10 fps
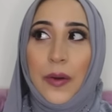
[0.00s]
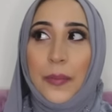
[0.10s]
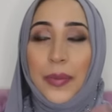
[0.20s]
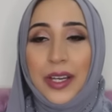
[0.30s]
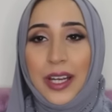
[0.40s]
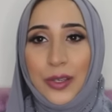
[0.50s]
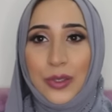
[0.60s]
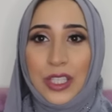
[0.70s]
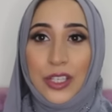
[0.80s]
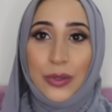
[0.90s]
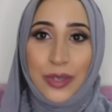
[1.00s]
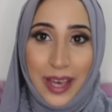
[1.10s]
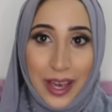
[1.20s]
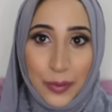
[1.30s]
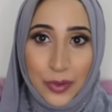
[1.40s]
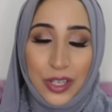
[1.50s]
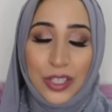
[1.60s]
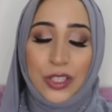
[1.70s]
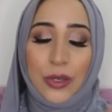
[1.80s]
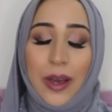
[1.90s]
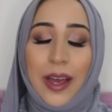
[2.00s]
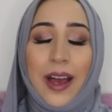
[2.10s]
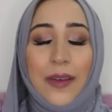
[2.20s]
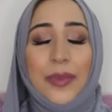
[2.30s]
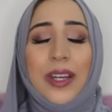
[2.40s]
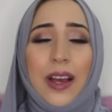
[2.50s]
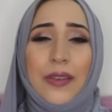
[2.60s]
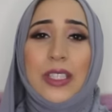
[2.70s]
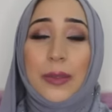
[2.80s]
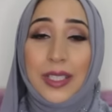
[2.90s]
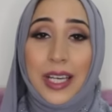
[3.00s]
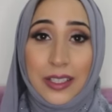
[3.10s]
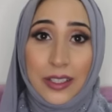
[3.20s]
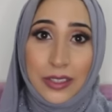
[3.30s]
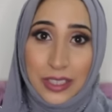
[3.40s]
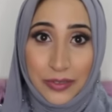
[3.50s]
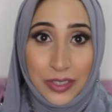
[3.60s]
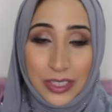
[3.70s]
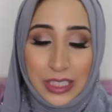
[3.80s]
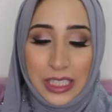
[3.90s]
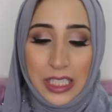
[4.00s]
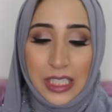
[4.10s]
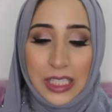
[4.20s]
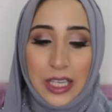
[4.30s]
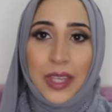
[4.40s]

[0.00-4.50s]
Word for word: but I used a new camera so I have been having some technical difficulties.